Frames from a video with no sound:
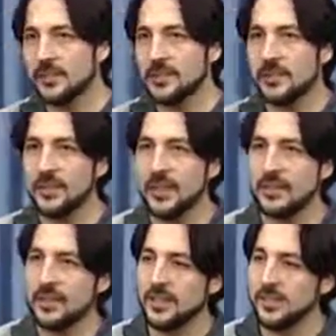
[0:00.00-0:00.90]
the
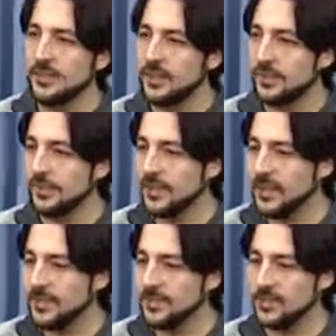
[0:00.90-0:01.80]
idea of the
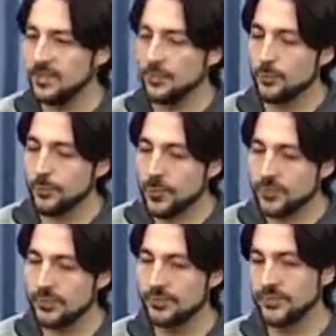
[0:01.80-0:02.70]
masters
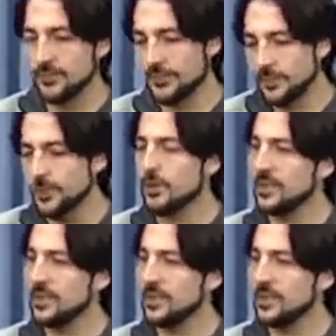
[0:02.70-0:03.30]
was more or